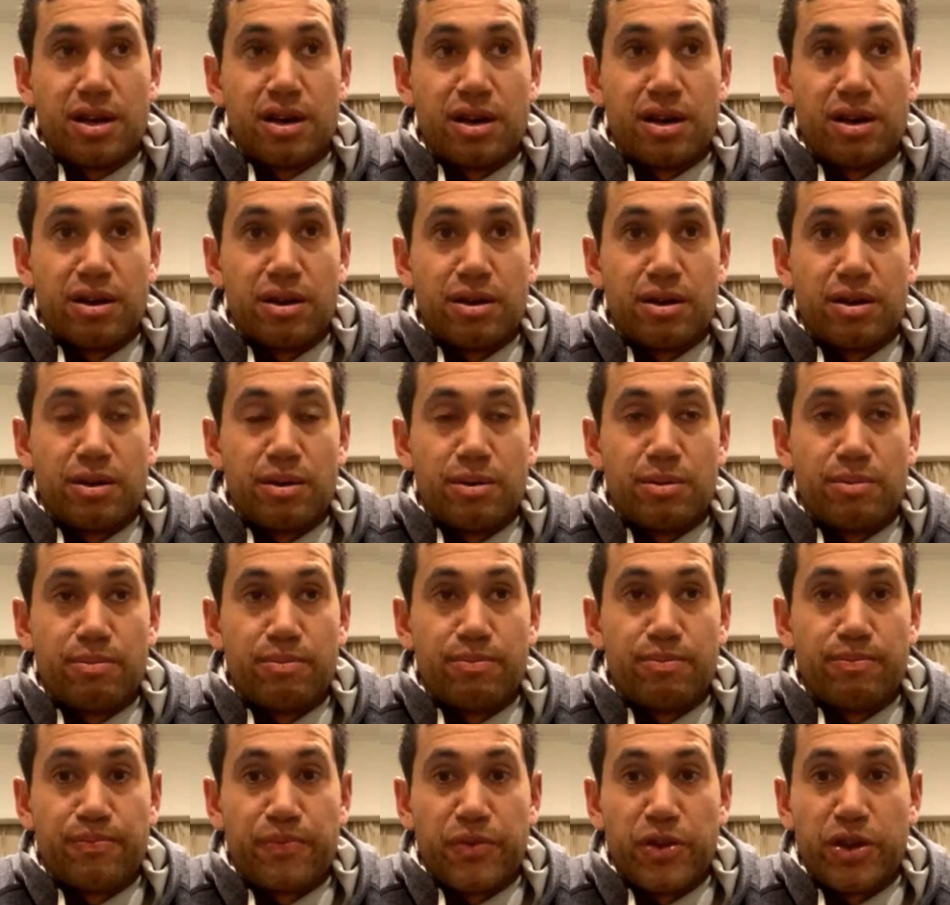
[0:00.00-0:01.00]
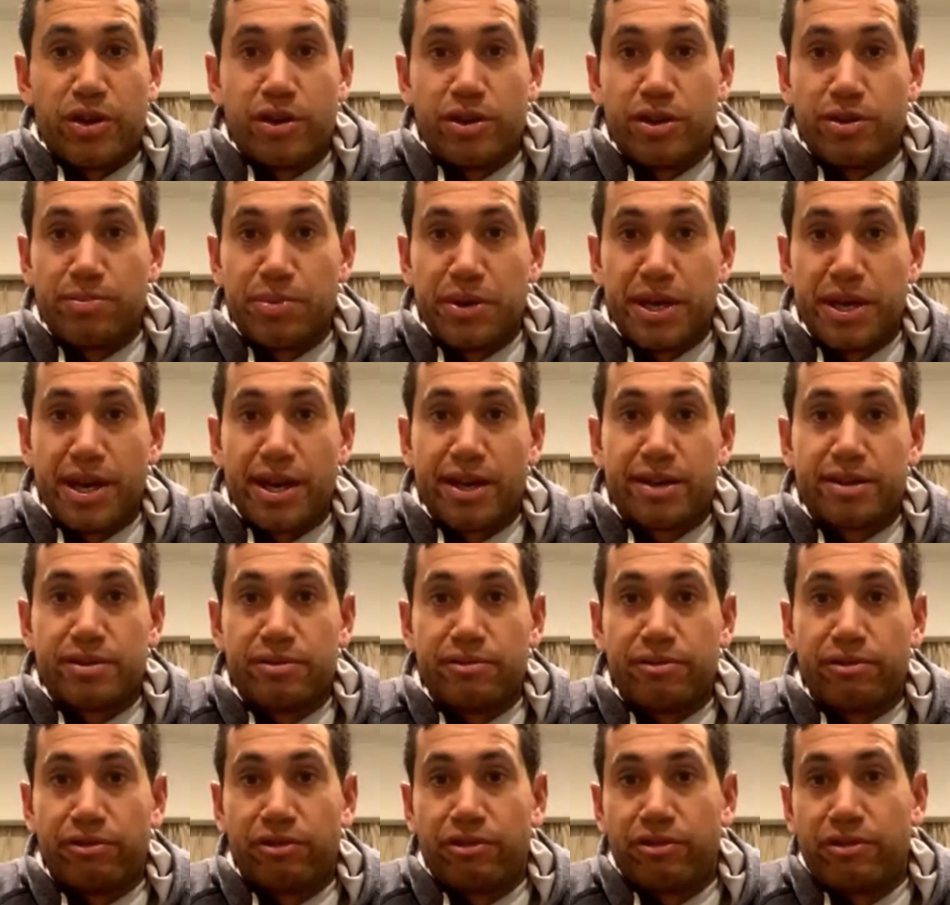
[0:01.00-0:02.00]
you've been
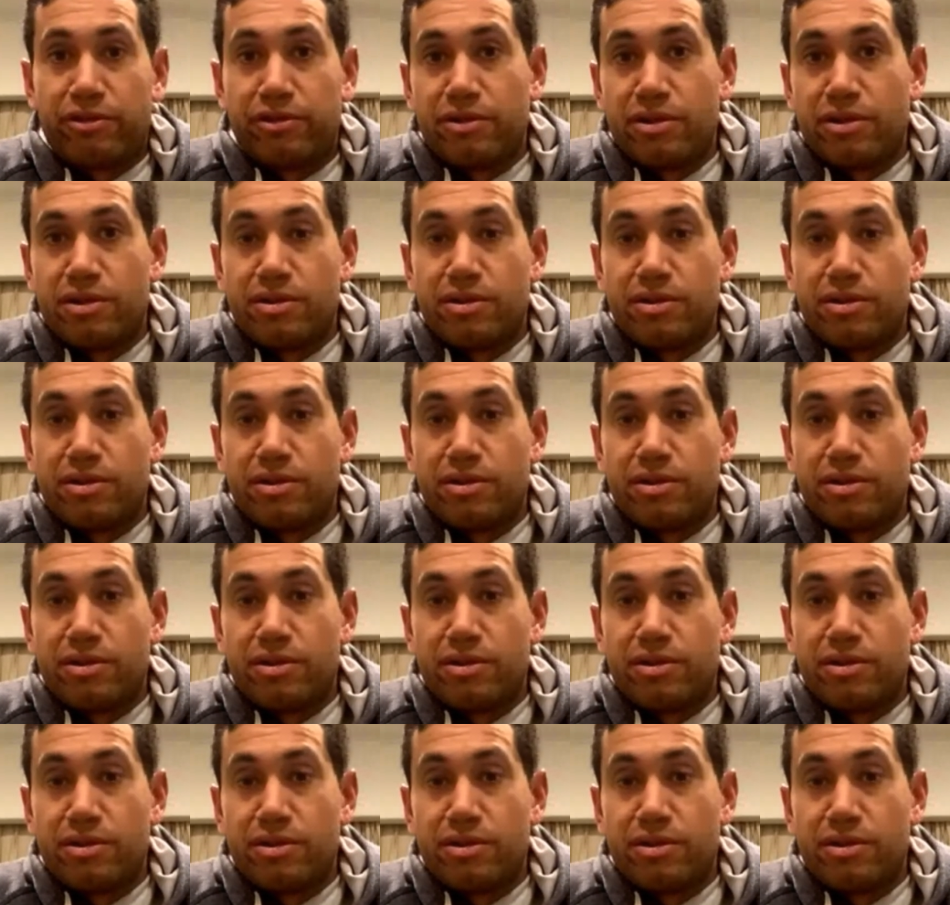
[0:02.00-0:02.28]
active,